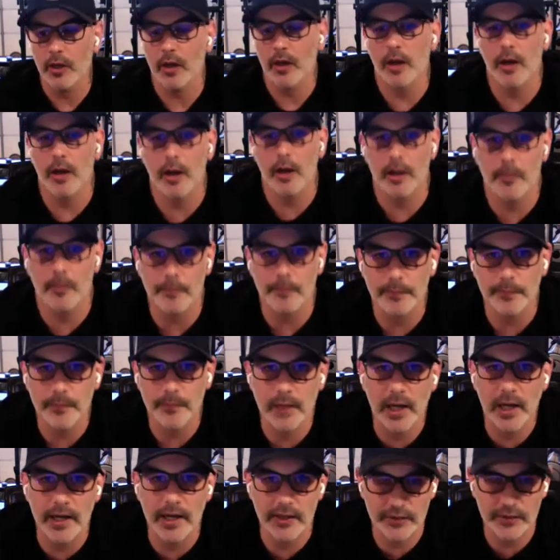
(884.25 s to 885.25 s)

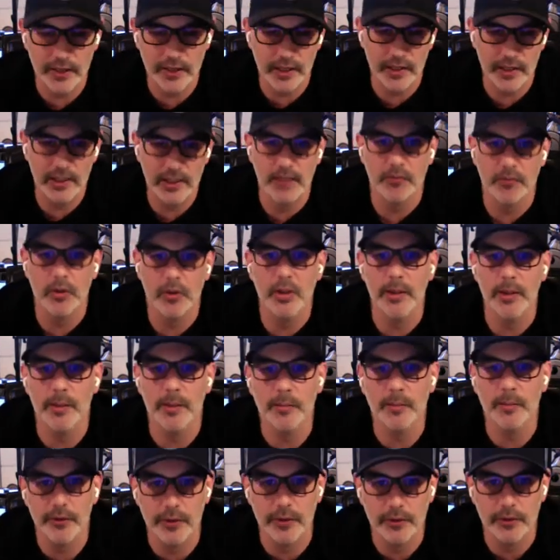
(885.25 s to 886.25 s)
I just kind of give
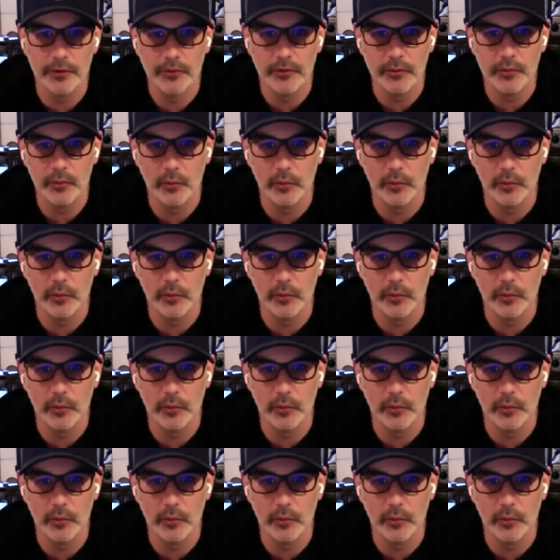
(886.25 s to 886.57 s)
glimpses